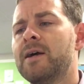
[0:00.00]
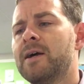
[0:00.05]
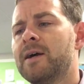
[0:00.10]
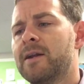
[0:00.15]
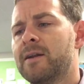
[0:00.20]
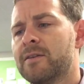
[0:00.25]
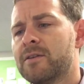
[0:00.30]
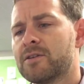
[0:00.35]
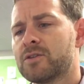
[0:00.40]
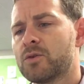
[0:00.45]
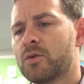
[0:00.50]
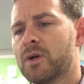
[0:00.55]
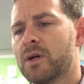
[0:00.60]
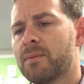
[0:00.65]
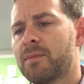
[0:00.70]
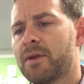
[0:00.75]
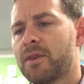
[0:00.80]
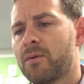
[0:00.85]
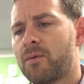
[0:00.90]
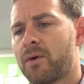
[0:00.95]
and in the square
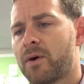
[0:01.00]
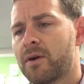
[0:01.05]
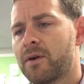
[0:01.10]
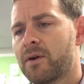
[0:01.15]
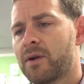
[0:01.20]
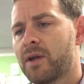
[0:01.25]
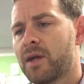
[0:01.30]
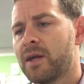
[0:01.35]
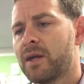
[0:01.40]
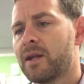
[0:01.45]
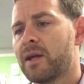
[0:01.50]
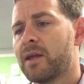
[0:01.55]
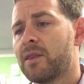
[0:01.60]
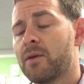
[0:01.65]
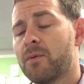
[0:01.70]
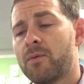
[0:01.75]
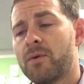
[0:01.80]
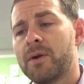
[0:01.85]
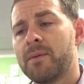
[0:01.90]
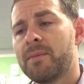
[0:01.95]
by the water gate, and the
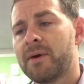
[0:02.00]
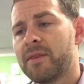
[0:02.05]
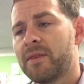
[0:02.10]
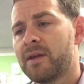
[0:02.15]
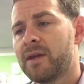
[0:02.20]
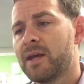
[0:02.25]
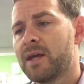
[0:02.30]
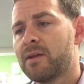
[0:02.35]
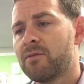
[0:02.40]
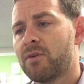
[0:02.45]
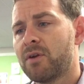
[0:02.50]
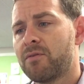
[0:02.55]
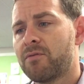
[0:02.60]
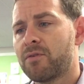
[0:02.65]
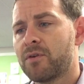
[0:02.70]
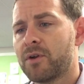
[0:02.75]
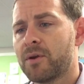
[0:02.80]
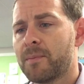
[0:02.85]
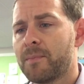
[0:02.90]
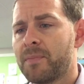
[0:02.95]
one by the gate of
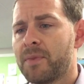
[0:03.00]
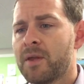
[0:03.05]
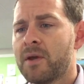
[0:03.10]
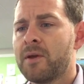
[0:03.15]
Ephraim.